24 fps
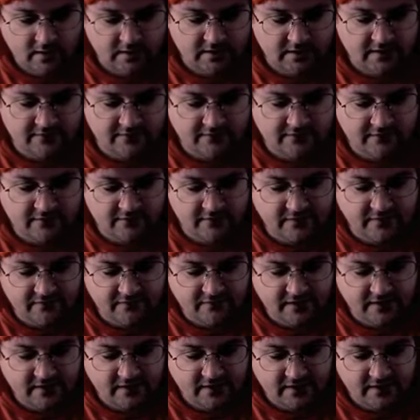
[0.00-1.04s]
if they
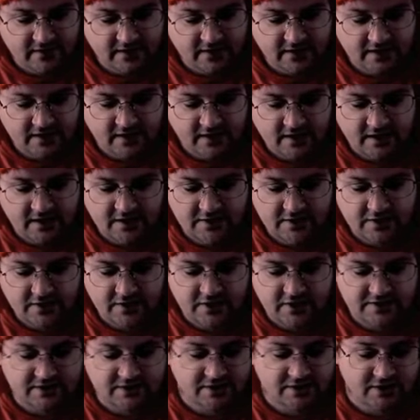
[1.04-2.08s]
finally get in there,
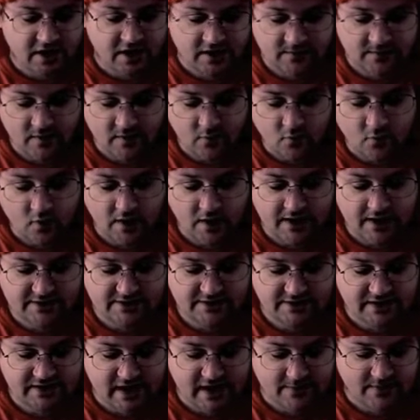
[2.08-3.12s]
they start talking about what has
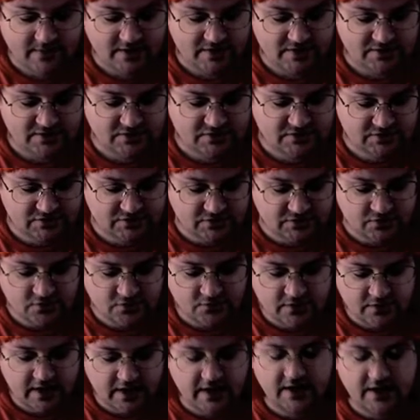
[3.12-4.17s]
just happened. As
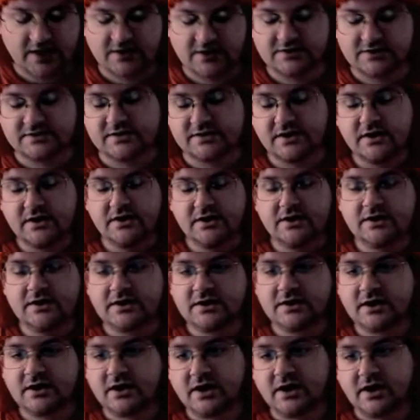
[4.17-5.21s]
soon as
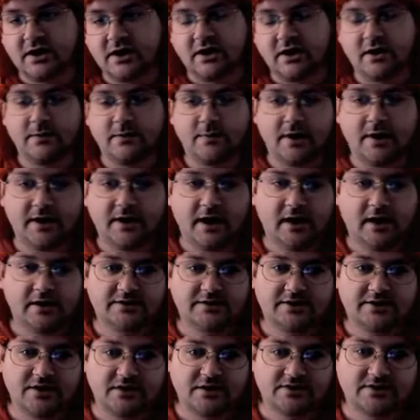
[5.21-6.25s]

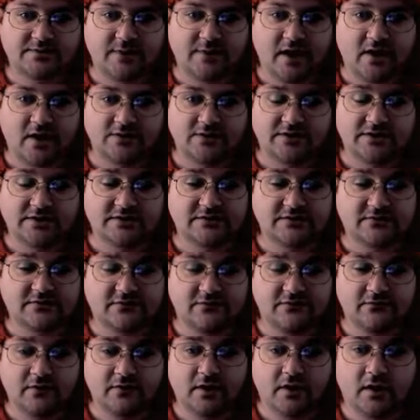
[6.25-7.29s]
Annihilus hears about his
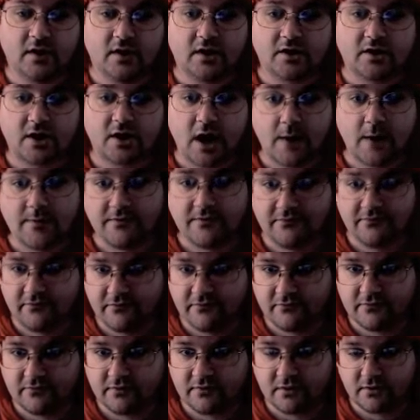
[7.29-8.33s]
the
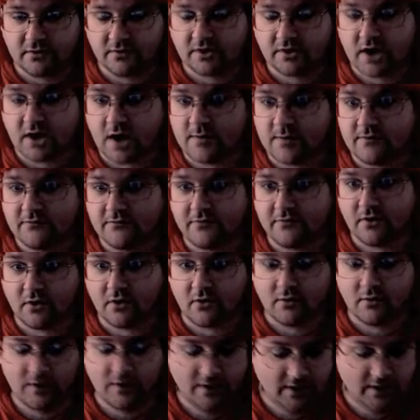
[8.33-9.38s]
common
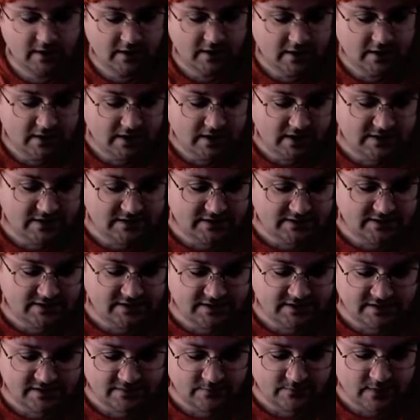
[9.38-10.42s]
foe, he's
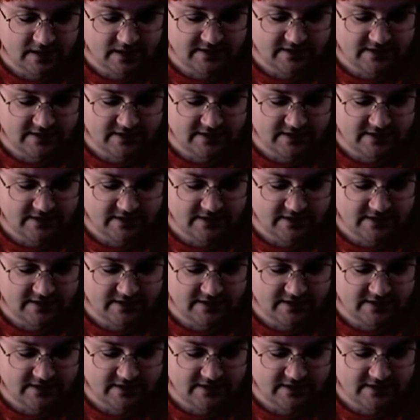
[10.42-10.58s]
just, my